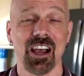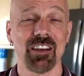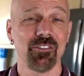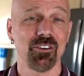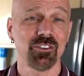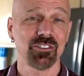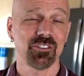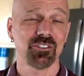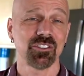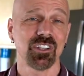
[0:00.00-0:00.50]
I've
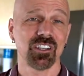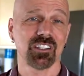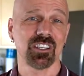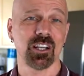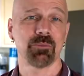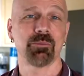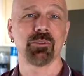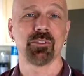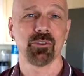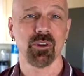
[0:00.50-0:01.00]
also done a
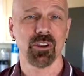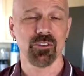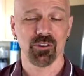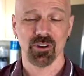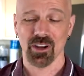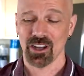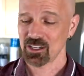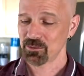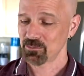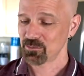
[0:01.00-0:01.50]
couple of their
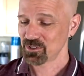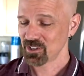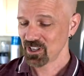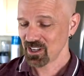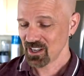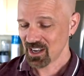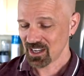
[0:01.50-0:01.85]
other items.